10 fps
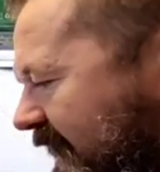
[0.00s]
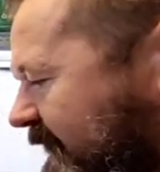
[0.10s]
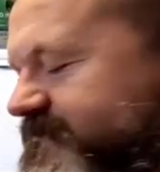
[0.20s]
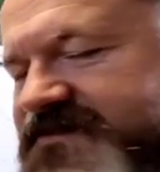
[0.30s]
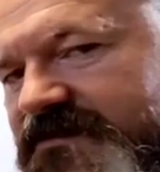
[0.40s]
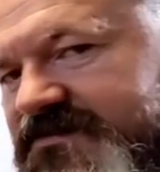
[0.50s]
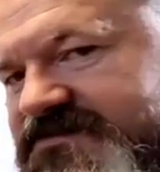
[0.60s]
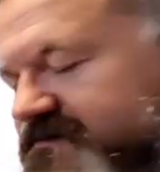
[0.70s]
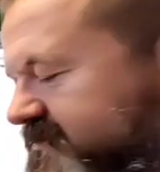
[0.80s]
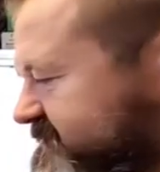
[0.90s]
absolutely
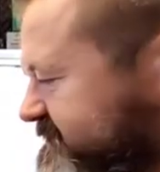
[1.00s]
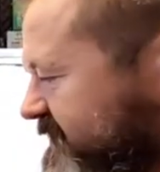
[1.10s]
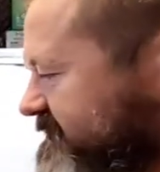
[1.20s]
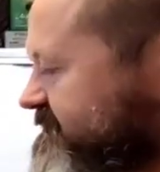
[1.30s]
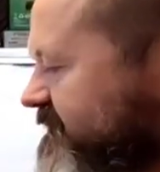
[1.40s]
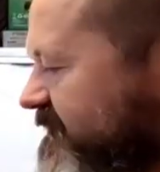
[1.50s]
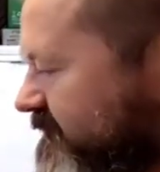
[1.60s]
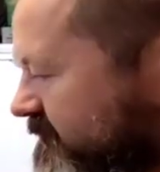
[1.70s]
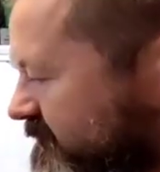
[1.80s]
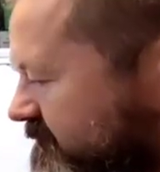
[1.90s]
stunning snakes,
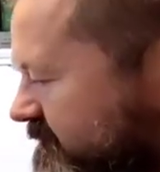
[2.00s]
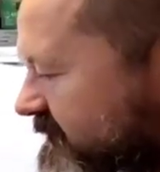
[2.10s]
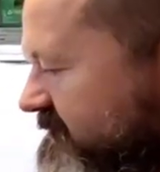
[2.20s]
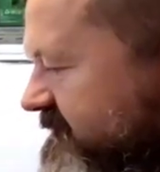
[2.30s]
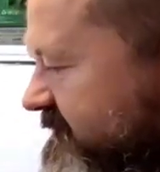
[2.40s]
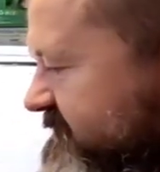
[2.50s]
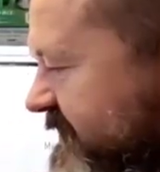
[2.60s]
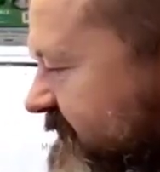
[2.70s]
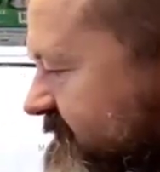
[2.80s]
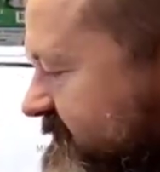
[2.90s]
and you can really see the
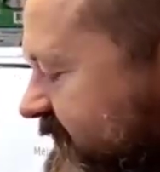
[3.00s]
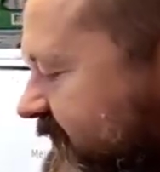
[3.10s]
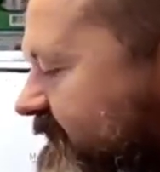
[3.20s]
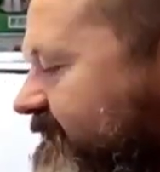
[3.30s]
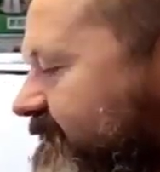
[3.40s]
saddles there.